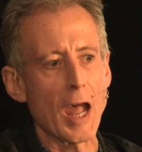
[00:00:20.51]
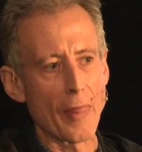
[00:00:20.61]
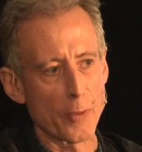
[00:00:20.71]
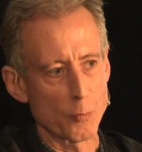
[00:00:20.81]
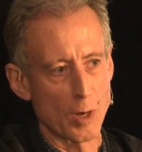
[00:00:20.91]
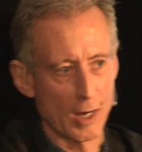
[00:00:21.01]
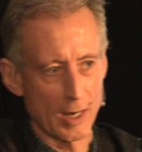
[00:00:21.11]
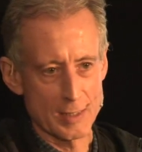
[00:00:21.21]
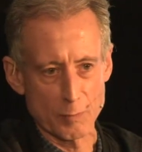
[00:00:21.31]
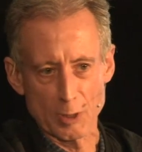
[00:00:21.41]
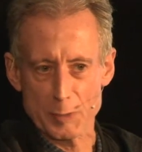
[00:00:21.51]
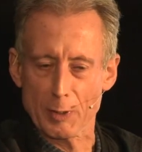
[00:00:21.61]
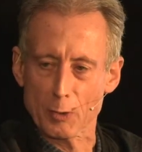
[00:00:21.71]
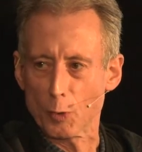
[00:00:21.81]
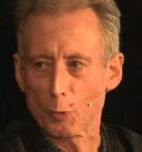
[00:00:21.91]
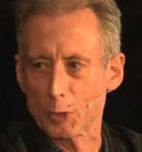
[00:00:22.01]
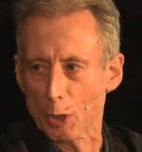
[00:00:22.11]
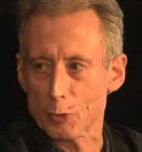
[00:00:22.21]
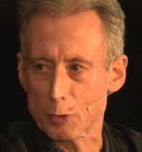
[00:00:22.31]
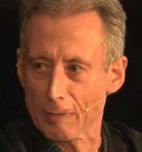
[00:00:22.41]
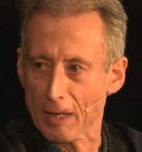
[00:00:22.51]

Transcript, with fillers: and the rise of what's been called cultural